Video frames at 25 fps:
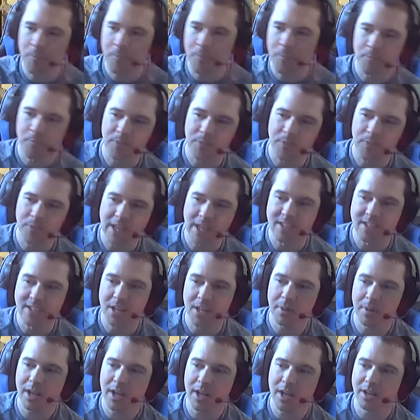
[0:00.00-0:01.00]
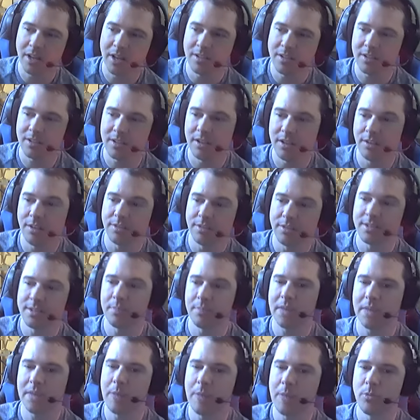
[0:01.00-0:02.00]
it's coming out
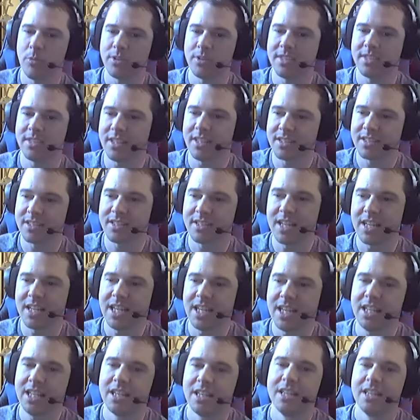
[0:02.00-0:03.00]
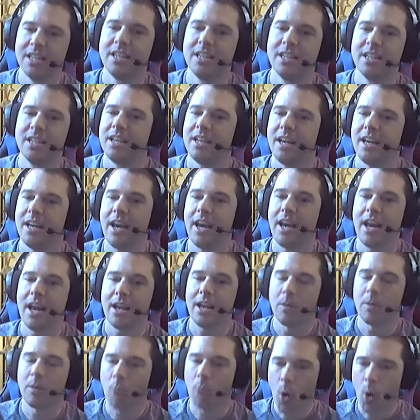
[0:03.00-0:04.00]
September 16, and
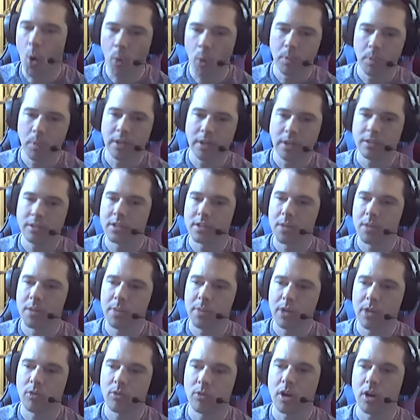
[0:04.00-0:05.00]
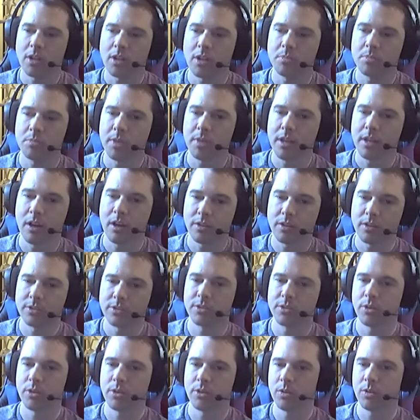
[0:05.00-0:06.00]
I'm hoping it's gonna be crossplay
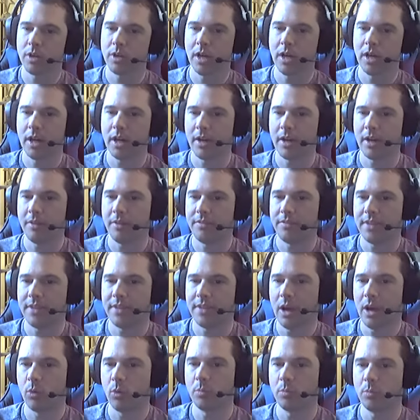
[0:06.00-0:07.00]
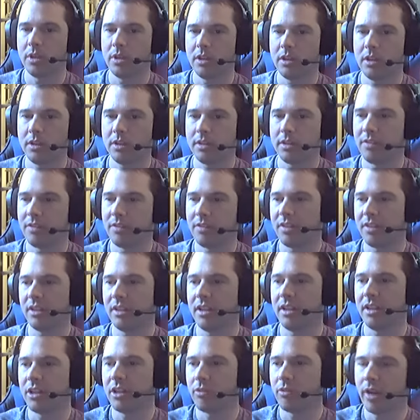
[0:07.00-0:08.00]
also. That would be
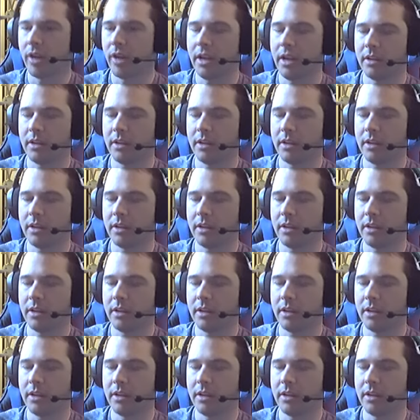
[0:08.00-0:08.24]
definitely great.